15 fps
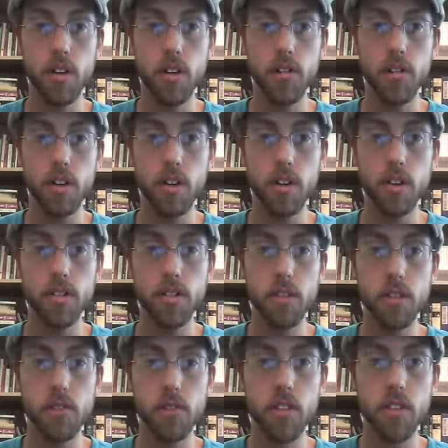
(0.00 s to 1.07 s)
fingers that you're
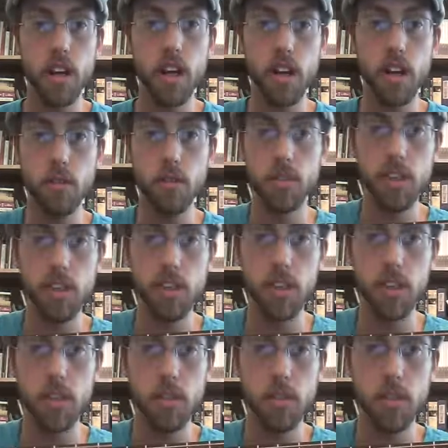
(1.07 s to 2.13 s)
moving again, once again
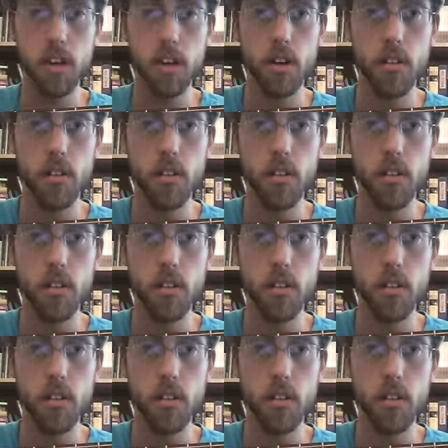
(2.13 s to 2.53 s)
keeping your